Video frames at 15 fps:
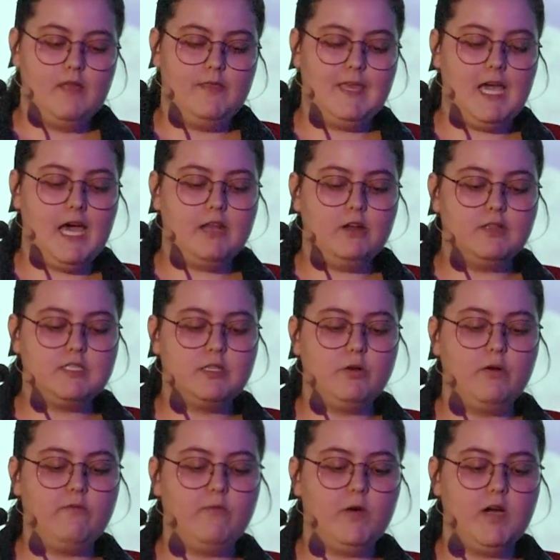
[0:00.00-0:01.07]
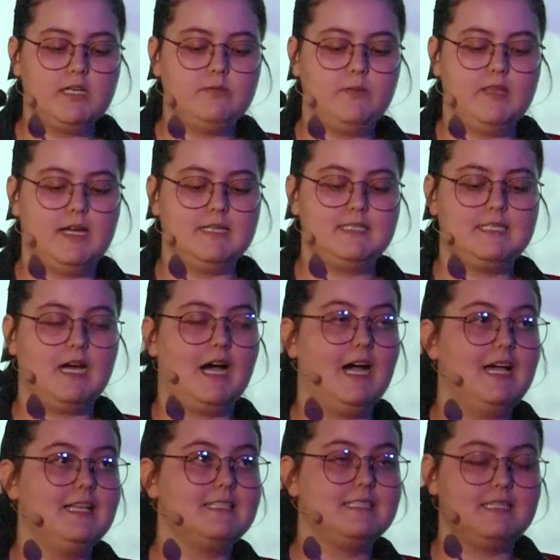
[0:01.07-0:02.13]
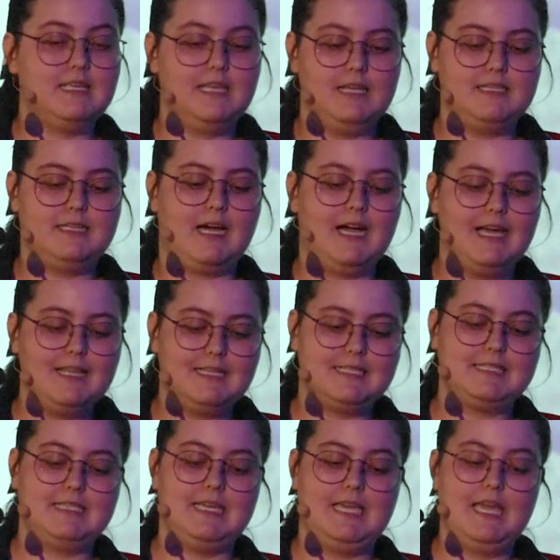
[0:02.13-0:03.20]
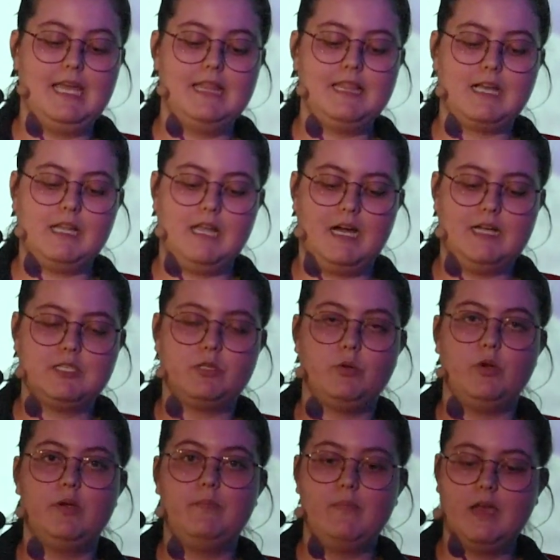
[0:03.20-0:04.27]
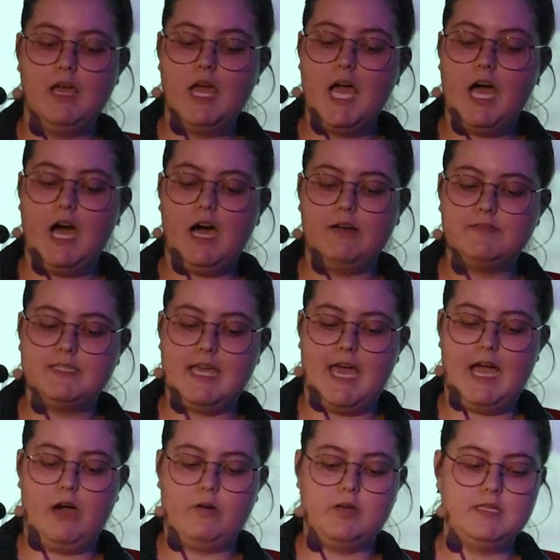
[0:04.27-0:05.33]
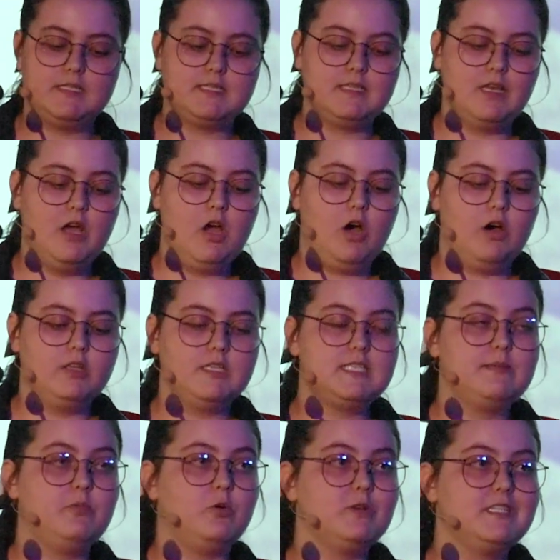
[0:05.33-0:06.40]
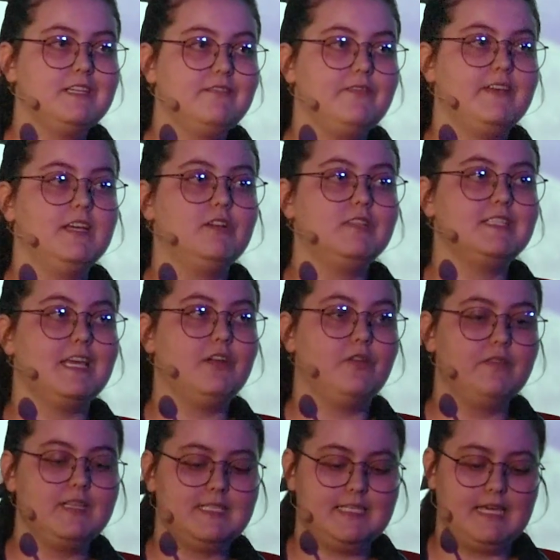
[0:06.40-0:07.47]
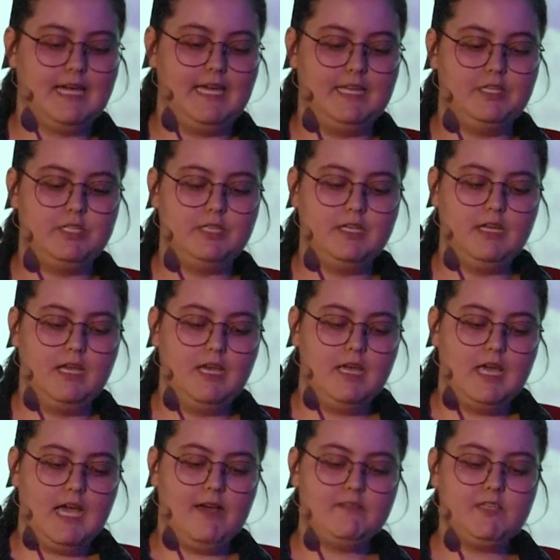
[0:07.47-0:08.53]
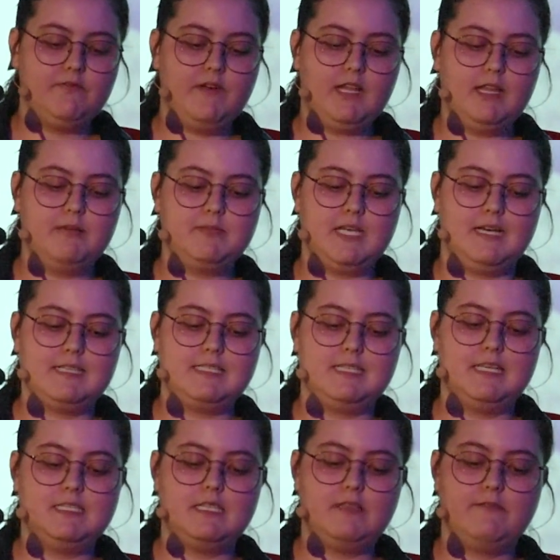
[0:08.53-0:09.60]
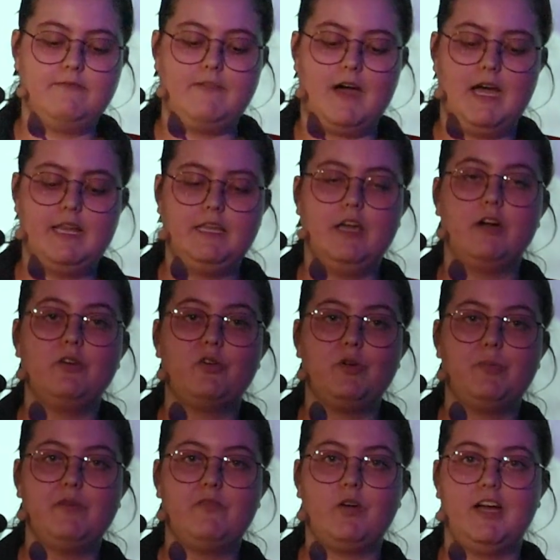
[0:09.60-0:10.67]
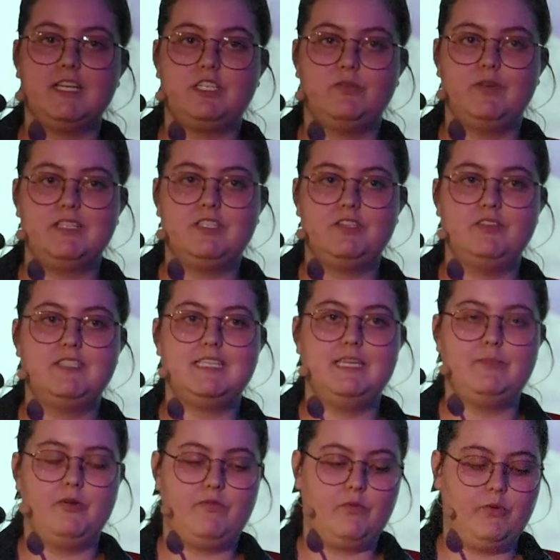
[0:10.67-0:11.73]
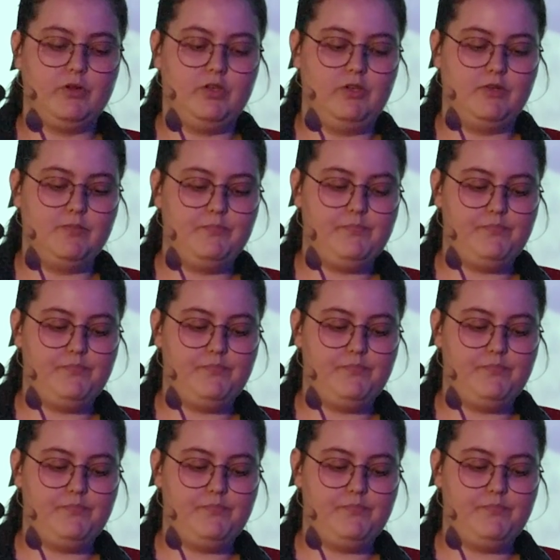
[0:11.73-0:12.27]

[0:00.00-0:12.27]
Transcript: The adults who have worked with us tirelessly, tirelessly in the classroom, after hours, on the sporting fields and on the stage, have developed us into the fine young group of graduates you see before you.